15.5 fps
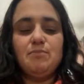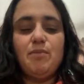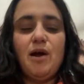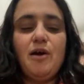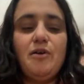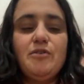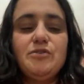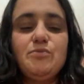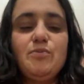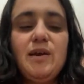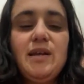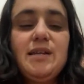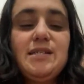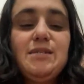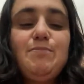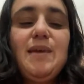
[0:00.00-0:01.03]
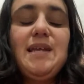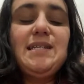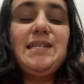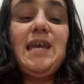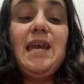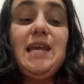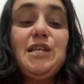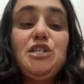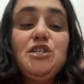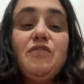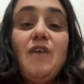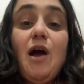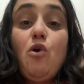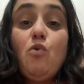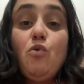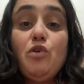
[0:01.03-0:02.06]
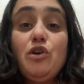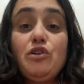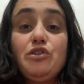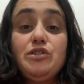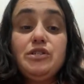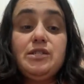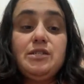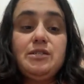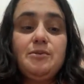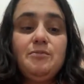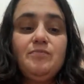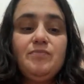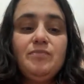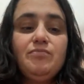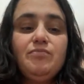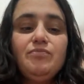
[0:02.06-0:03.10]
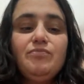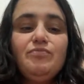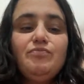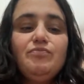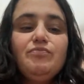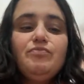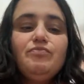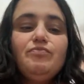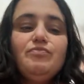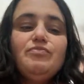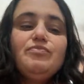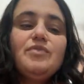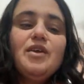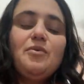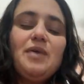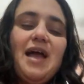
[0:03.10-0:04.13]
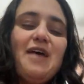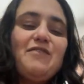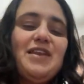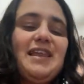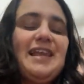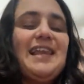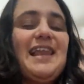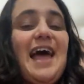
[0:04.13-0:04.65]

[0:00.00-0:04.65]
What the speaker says: pose, we're going to speak to each of our organs. We have a little